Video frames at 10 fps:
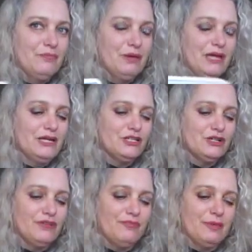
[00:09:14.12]
page
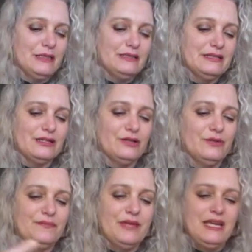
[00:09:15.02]
of pentacle
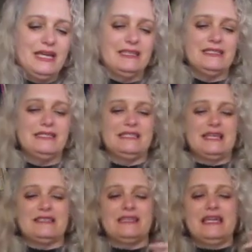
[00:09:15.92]
it is
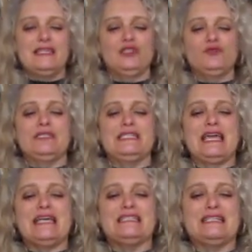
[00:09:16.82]
that
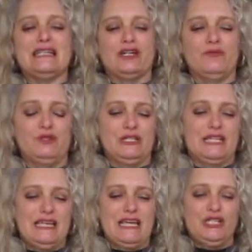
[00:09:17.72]
enthusiastic
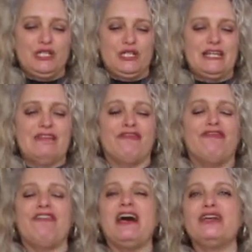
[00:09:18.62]
communication that
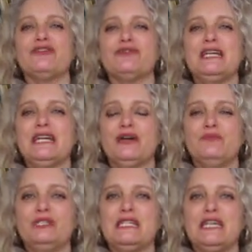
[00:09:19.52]
fiery
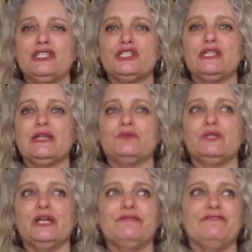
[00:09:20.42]
communication that
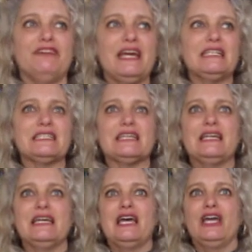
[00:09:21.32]
would affect
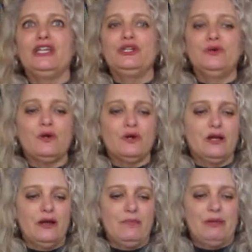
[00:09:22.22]
your
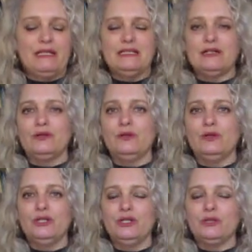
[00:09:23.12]
pentacle
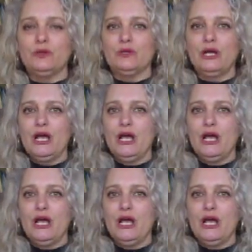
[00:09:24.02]
your